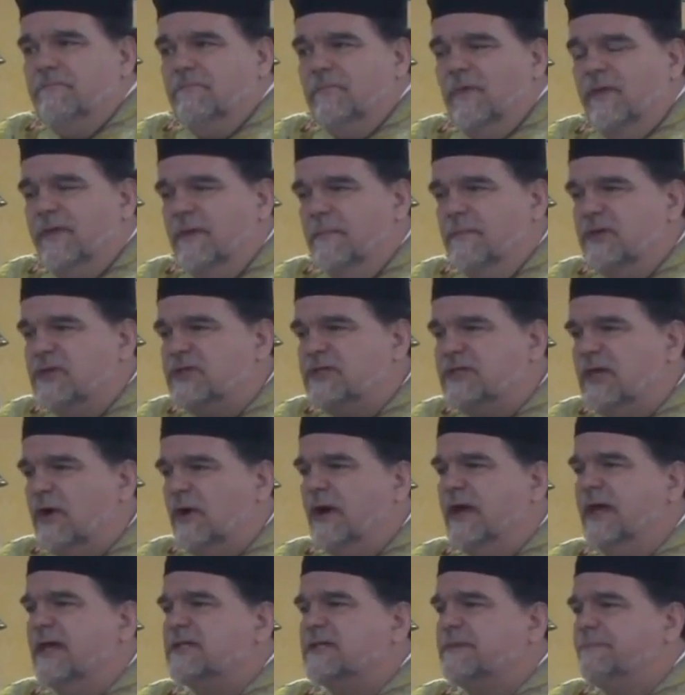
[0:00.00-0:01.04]
But the
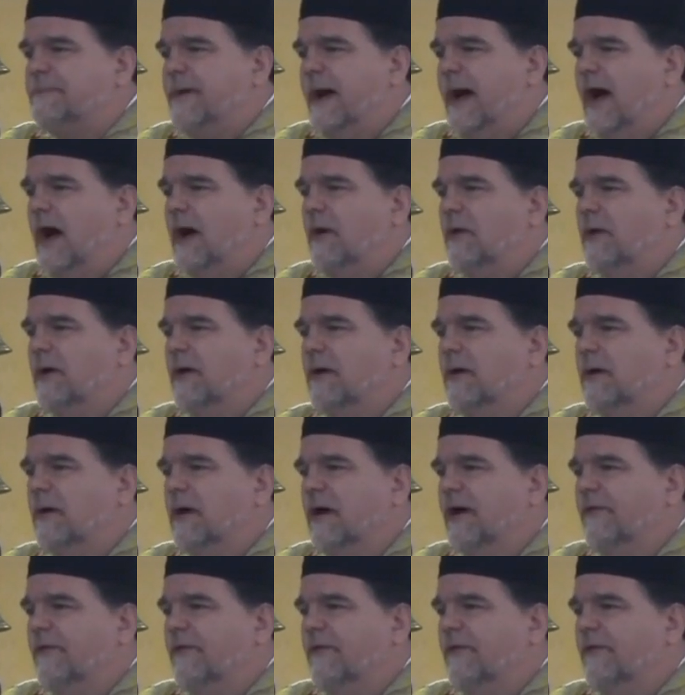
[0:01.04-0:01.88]
mysterious power